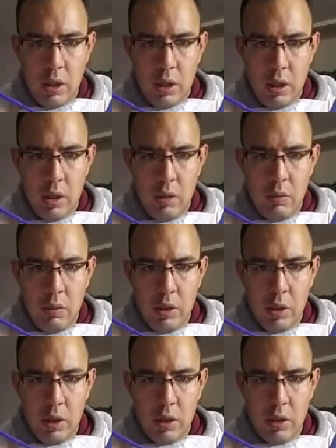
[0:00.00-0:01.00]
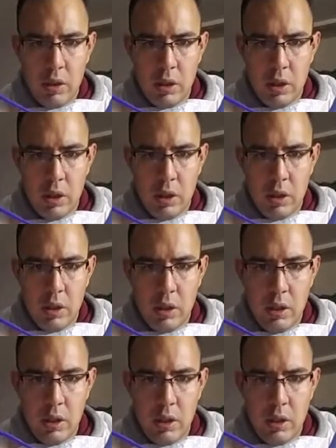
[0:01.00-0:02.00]
and place that
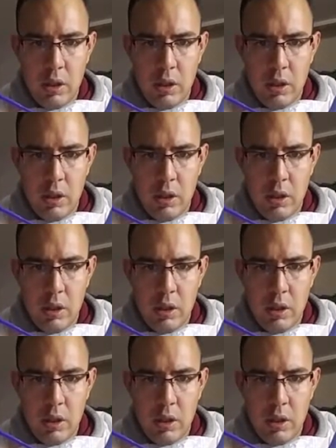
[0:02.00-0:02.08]
there.